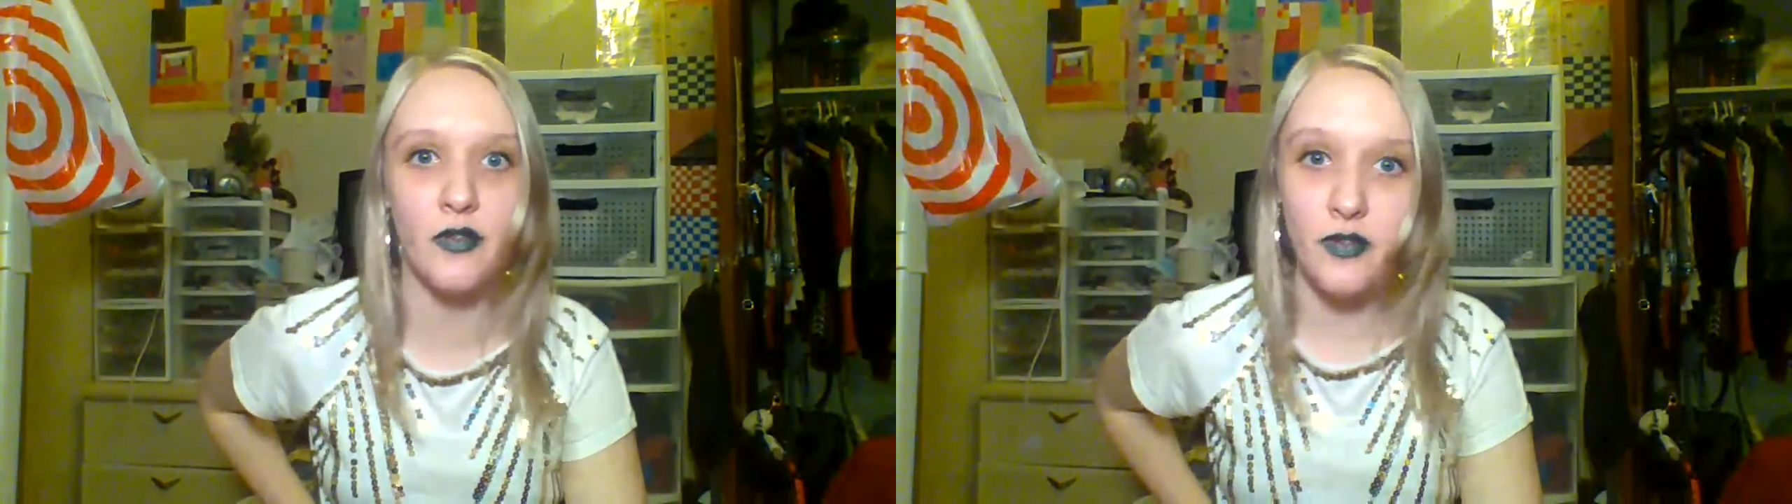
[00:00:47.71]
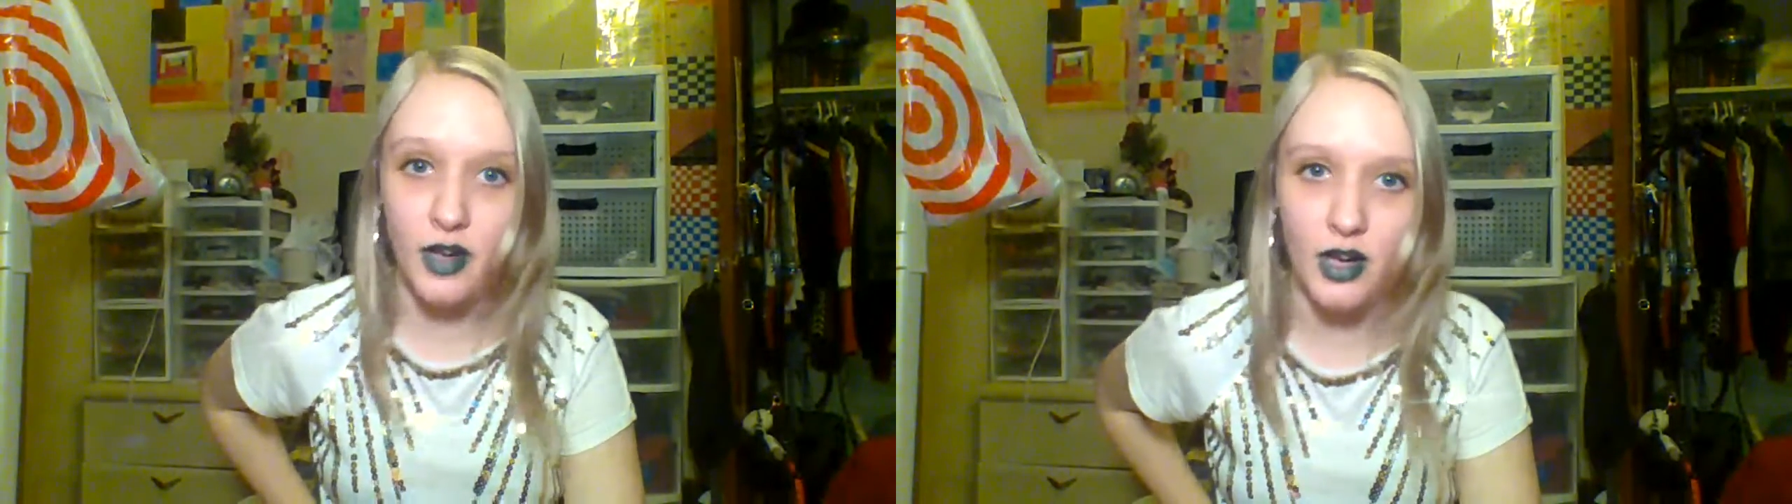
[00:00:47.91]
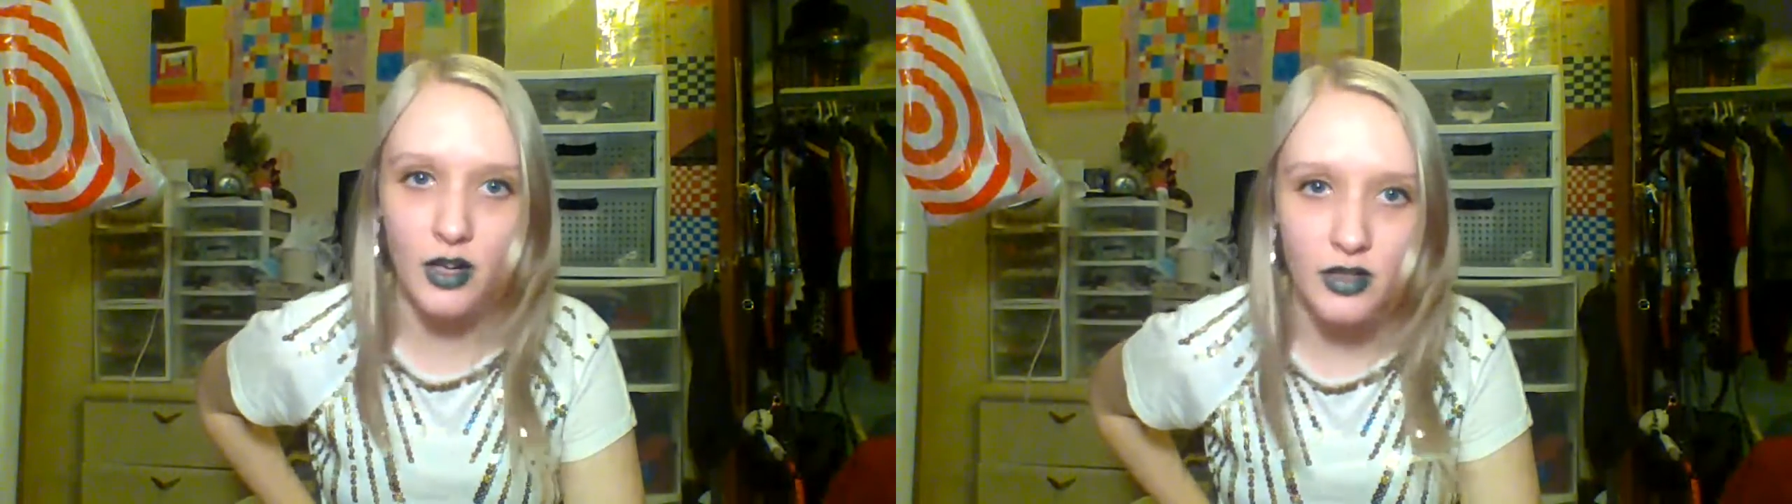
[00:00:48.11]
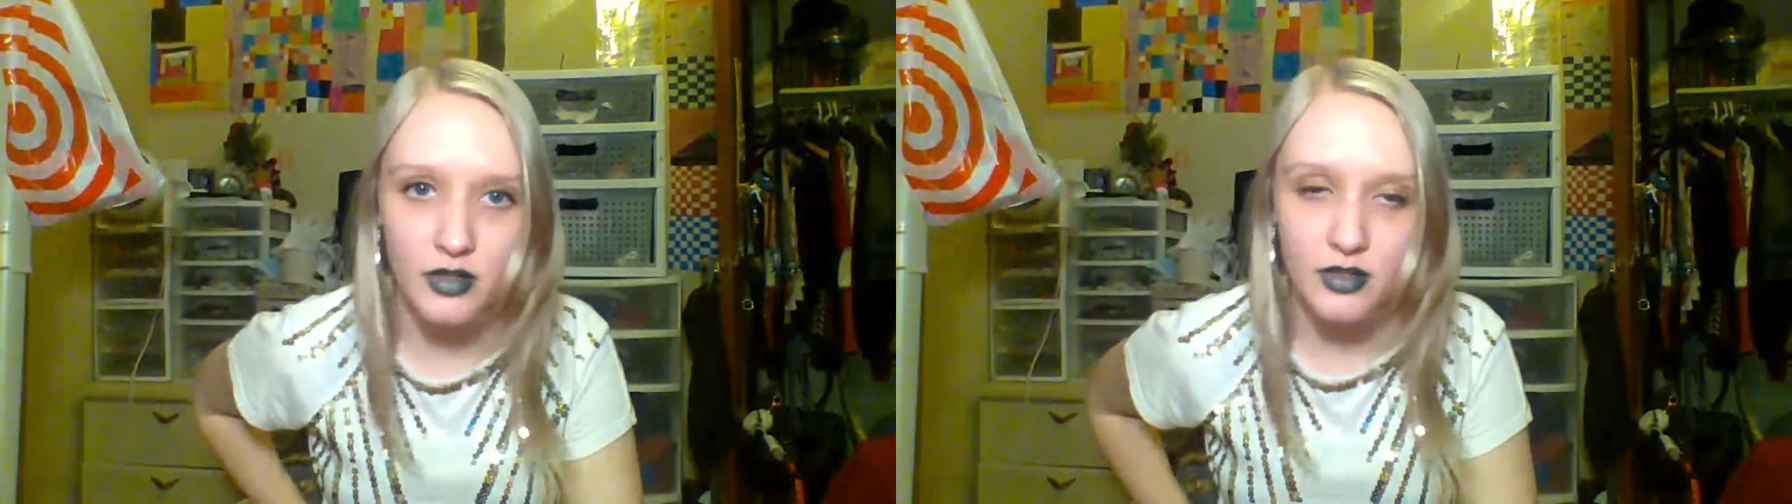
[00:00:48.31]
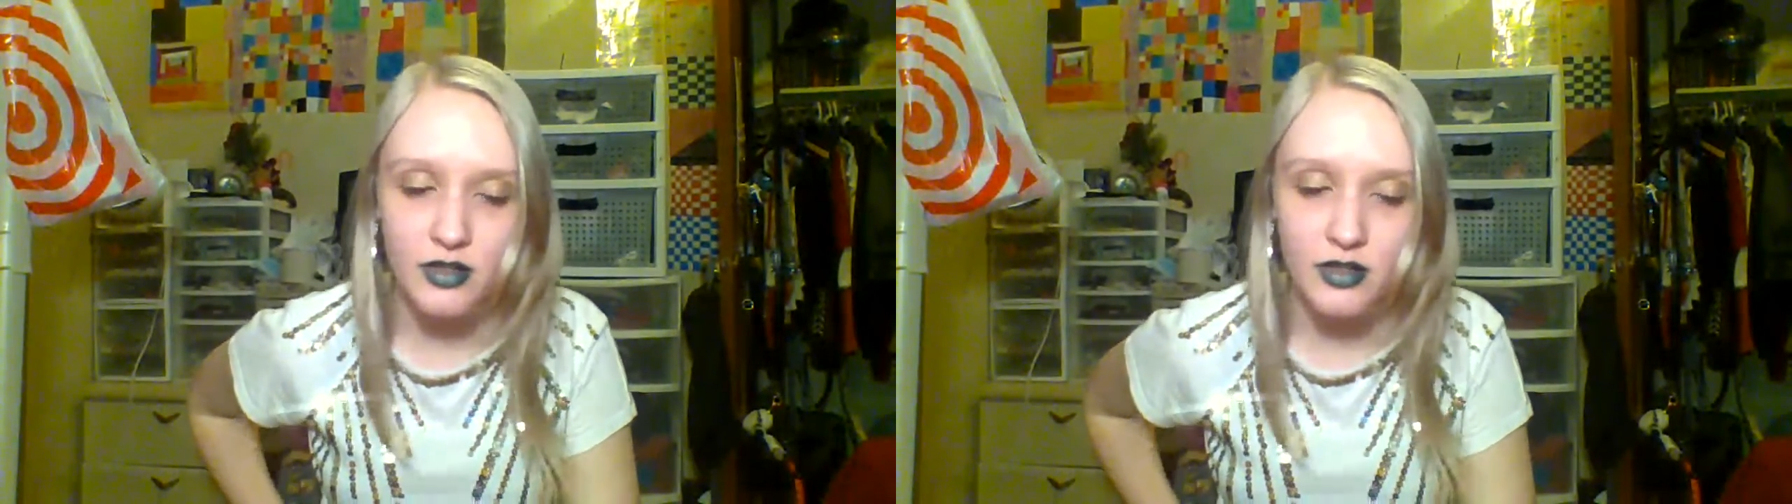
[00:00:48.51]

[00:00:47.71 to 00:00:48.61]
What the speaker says: fuck.